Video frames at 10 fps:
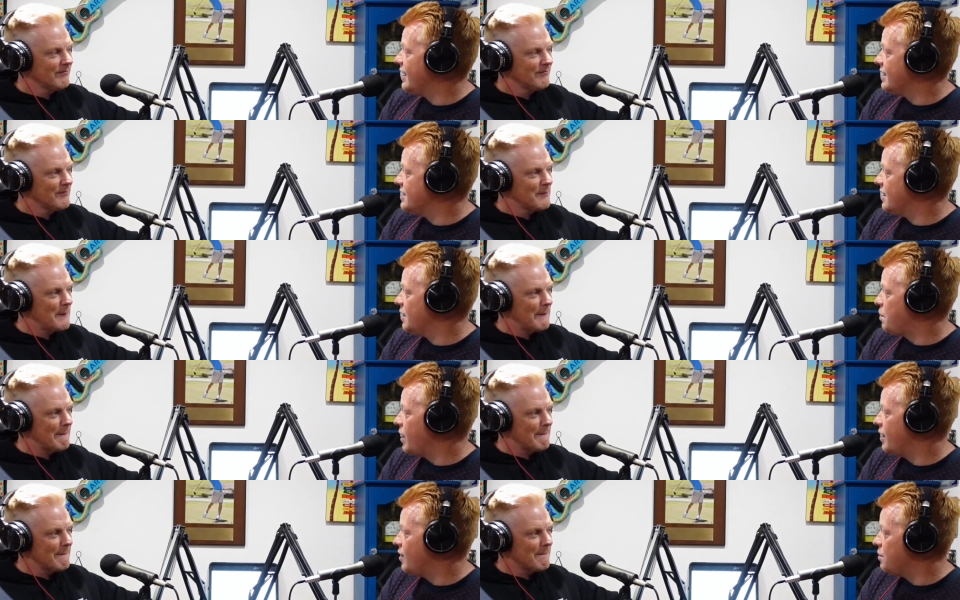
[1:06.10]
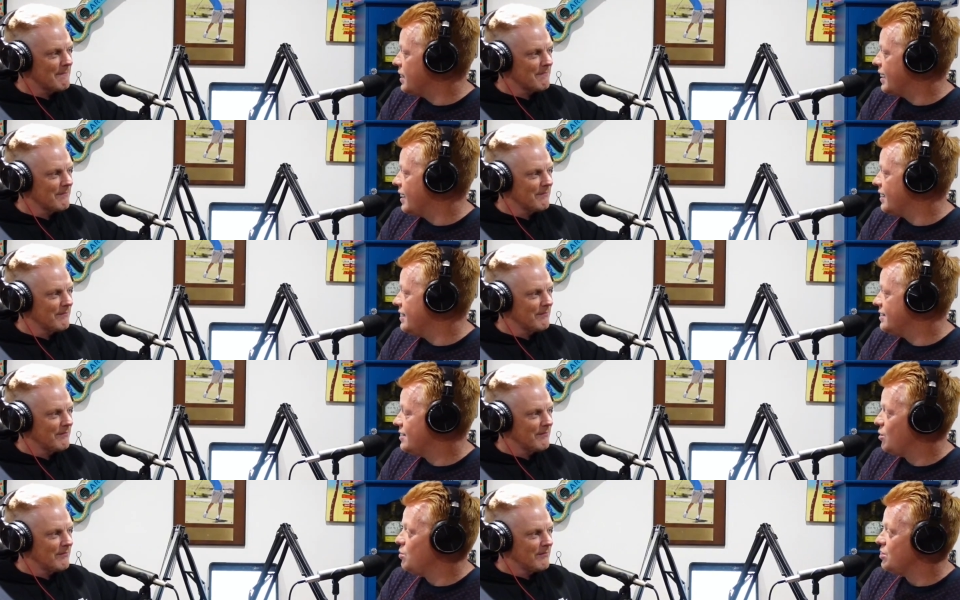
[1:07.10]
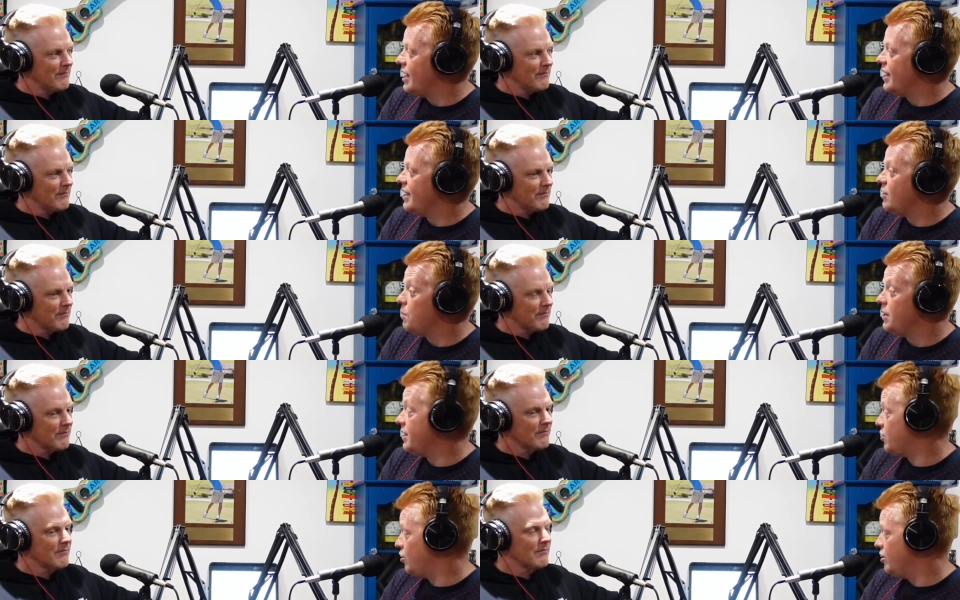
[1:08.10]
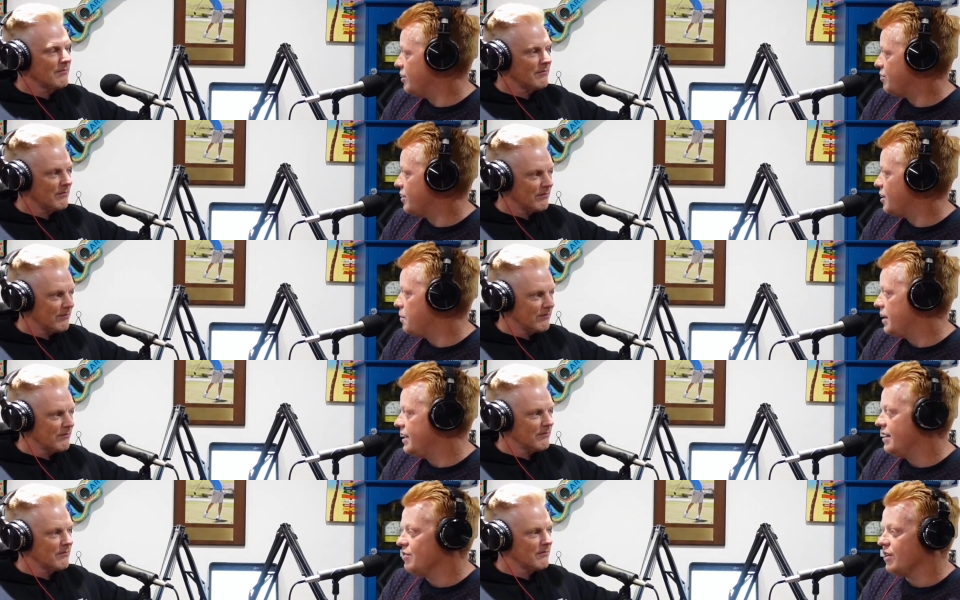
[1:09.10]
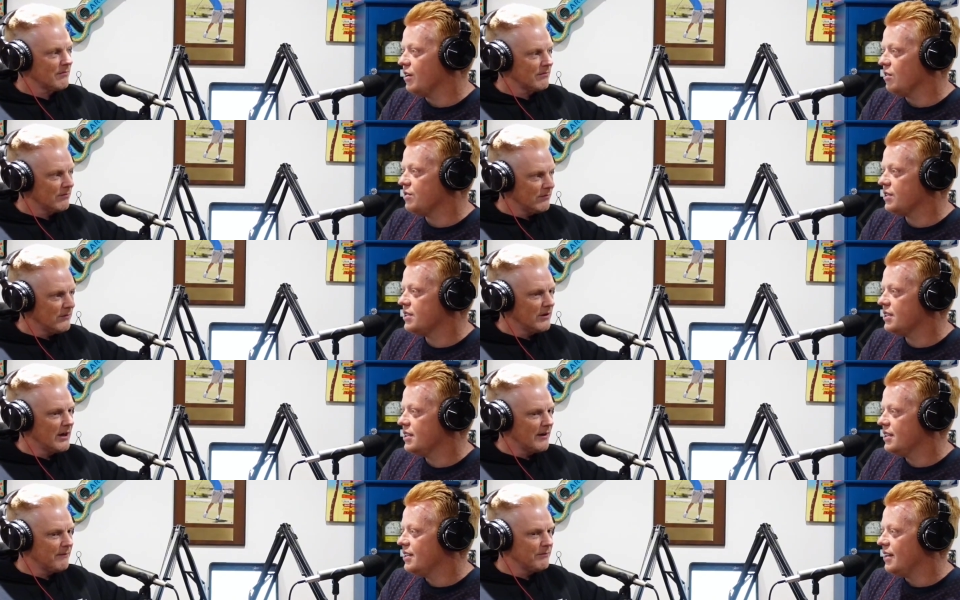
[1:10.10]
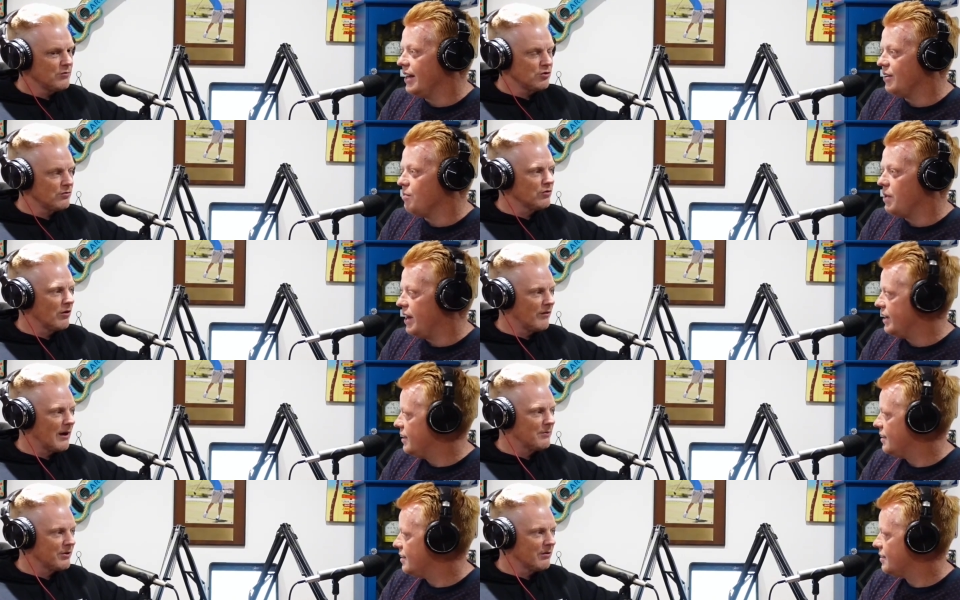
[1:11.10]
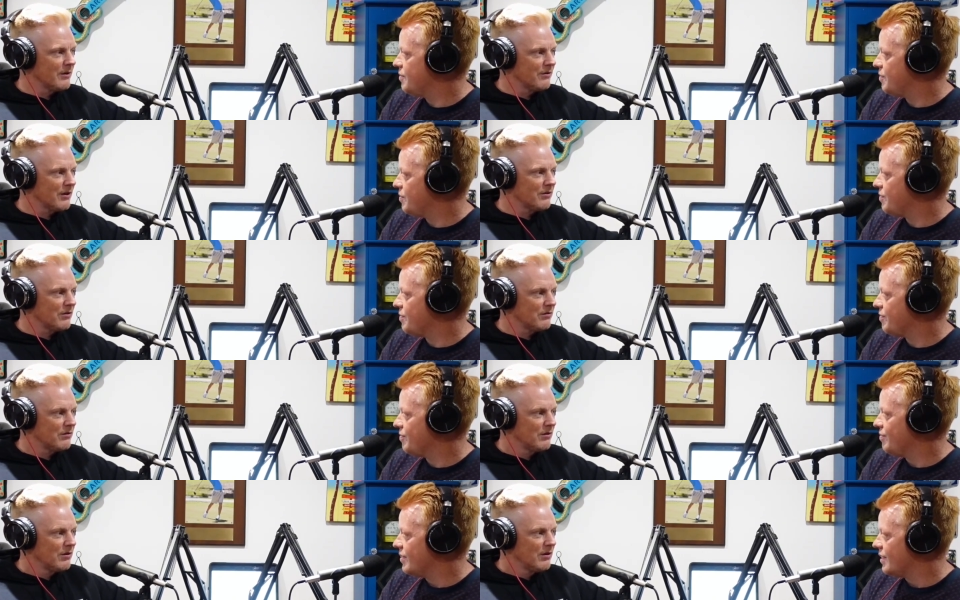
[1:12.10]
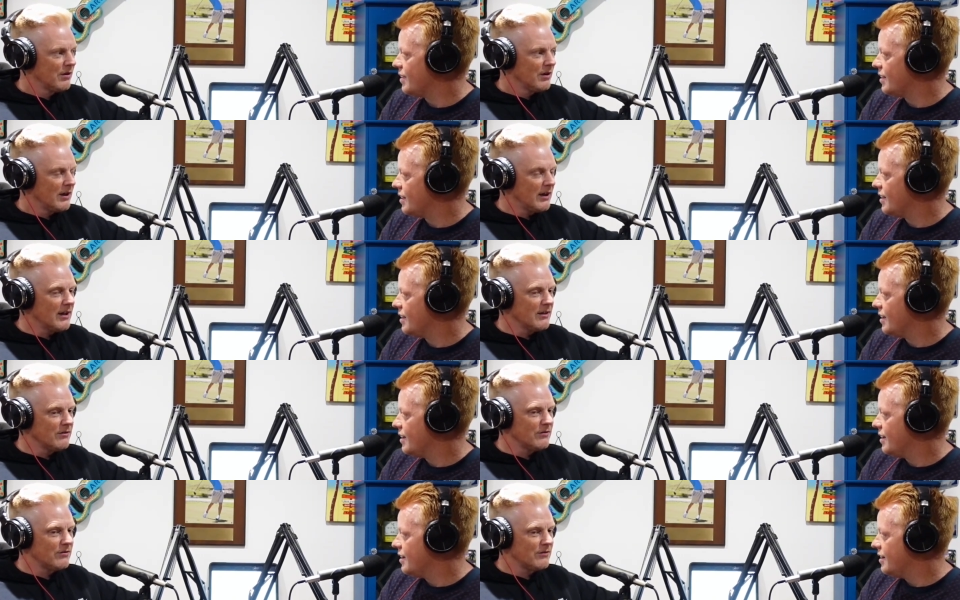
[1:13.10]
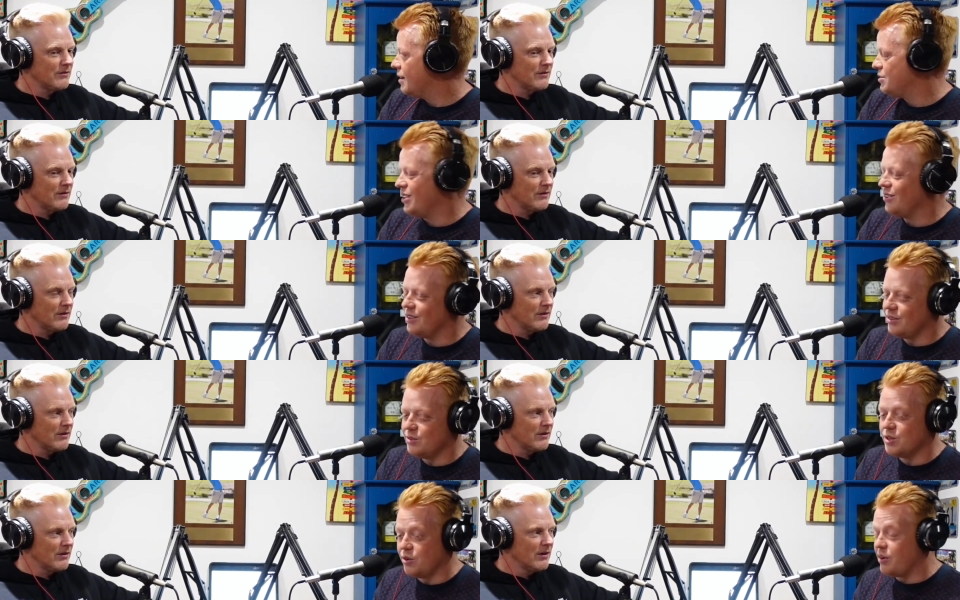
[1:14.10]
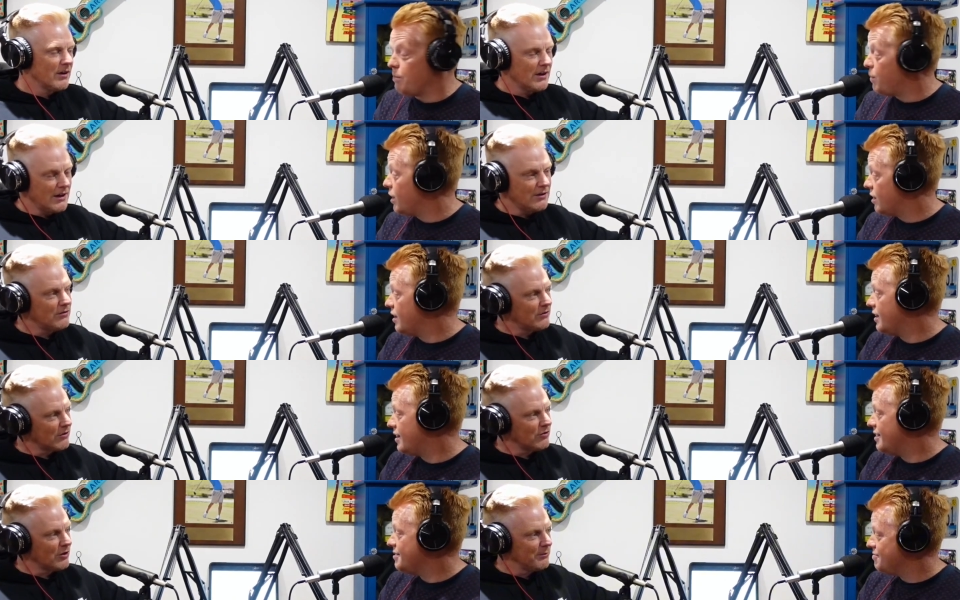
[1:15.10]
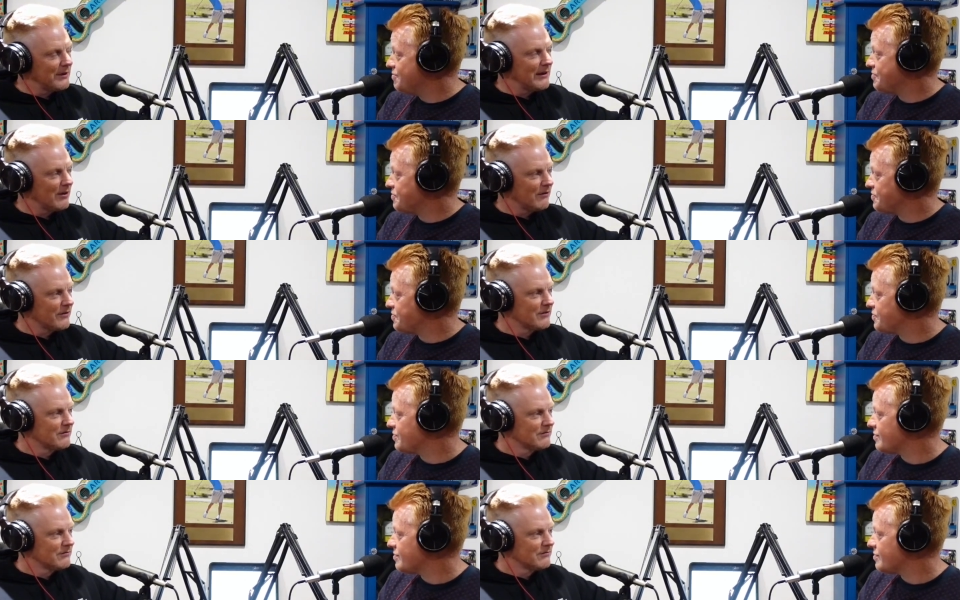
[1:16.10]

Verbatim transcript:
Speaker 1: like, it's not like Brian Harman can't. He's so steady. Complete two different, completely different golfers. Yeah, like John mega. Ram
Speaker 2: still wins that though. He is. I'm still gonna
Speaker 1: go Jon Rahm, but he's I think,
Speaker 2: such a complete golfer.